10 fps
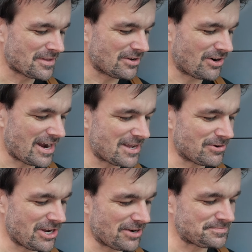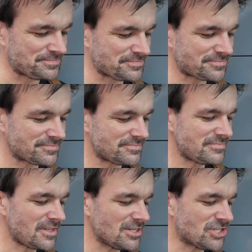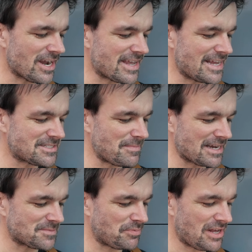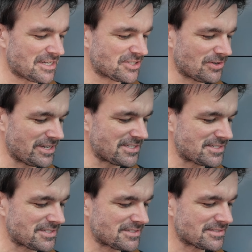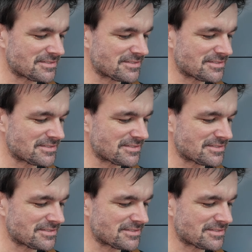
All right, here we go. Gigantamax Blastoise.